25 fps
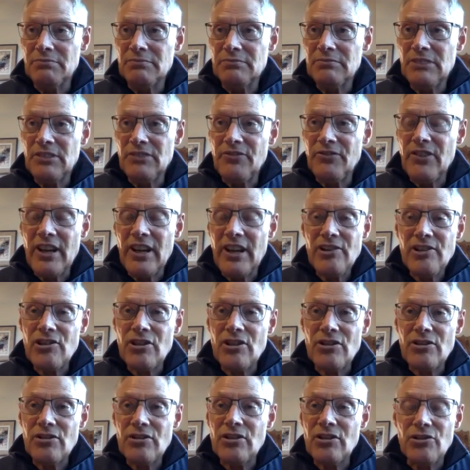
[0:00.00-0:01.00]

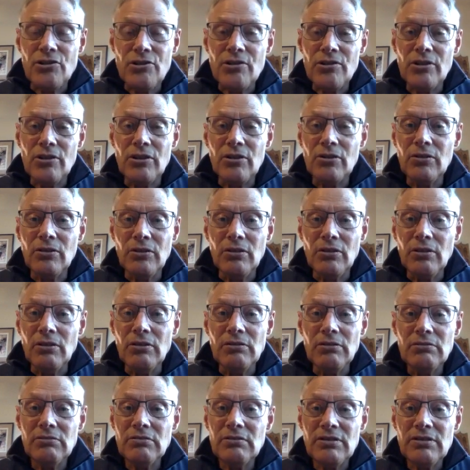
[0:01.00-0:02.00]
infectious control
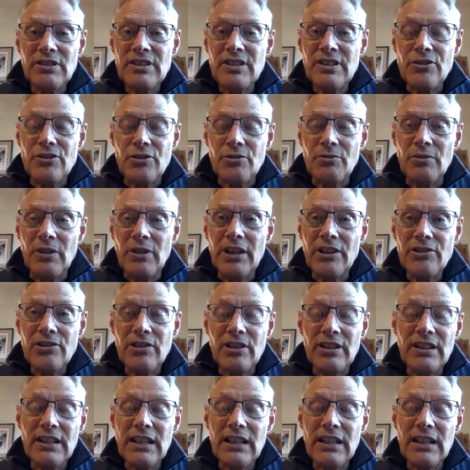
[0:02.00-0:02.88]
situation.